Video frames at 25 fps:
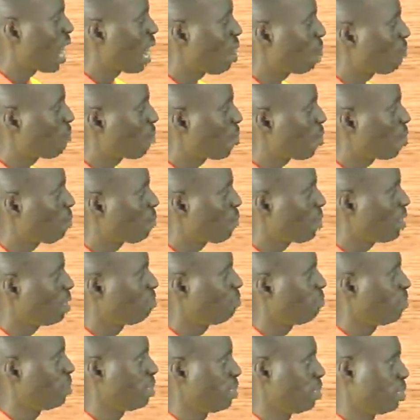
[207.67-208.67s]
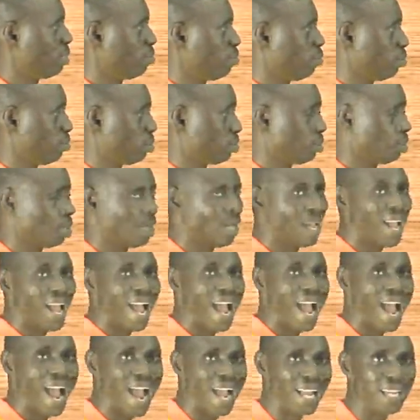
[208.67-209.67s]
appropriate variables
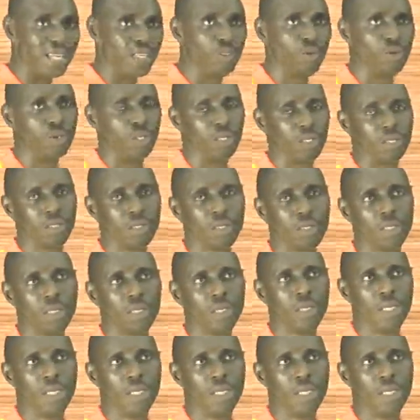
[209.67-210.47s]
and units.